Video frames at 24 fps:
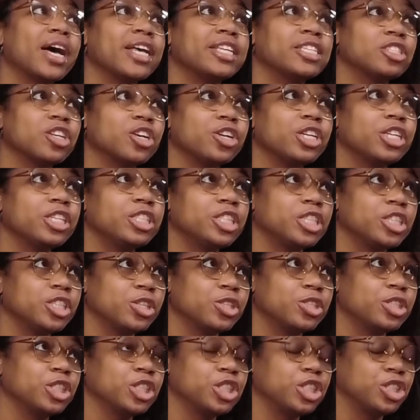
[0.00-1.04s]
I started to
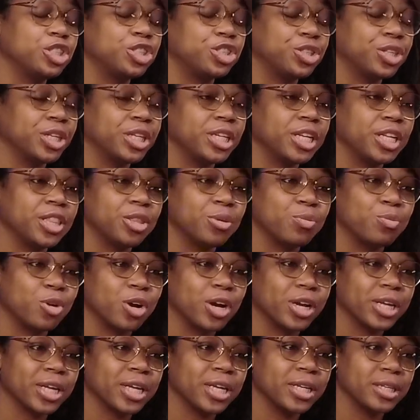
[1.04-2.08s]
notice the trend in the
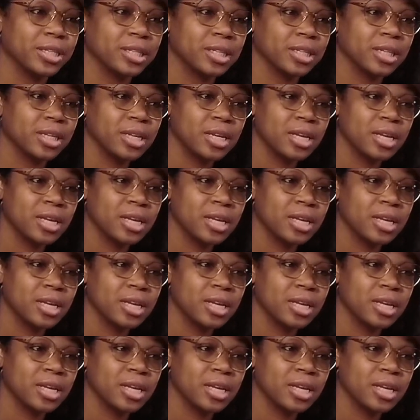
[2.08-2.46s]
market,